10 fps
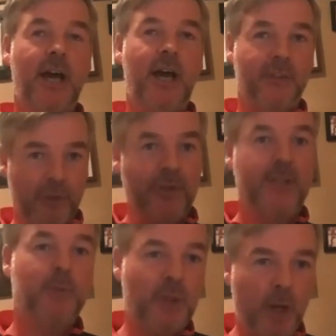And the
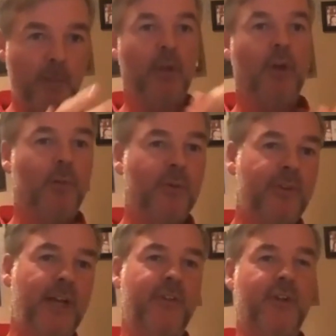cricket will come along
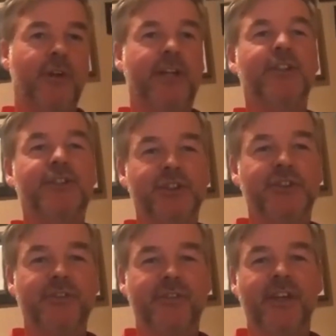with that. The cricket is just the